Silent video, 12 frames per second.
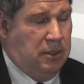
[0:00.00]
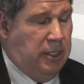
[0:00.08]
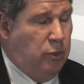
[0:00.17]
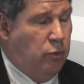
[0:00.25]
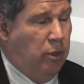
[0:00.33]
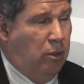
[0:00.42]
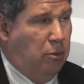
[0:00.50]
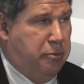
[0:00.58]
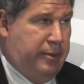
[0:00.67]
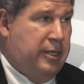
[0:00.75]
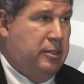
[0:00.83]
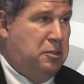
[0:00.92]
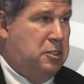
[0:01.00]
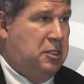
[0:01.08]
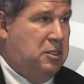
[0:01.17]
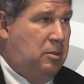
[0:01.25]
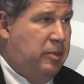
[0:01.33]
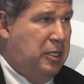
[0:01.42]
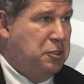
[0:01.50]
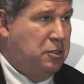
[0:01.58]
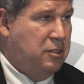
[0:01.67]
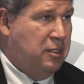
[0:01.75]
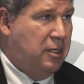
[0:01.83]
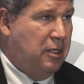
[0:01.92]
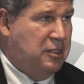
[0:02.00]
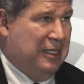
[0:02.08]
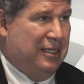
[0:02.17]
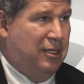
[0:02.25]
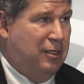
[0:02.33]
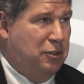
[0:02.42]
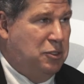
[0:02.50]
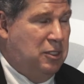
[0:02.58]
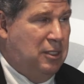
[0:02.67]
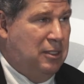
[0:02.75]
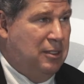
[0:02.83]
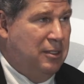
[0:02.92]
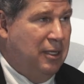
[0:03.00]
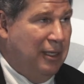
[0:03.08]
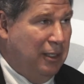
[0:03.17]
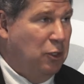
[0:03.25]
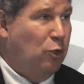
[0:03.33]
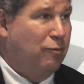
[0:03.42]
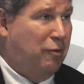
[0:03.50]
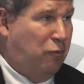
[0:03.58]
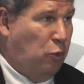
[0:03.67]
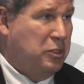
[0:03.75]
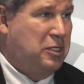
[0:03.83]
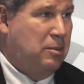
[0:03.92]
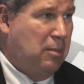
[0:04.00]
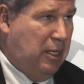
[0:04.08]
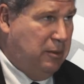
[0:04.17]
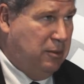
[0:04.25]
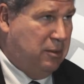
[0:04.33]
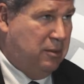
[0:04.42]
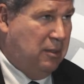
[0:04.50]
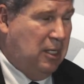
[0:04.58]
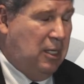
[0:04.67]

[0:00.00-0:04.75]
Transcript: enrolled 360 patients in our technology in a little over 14 months.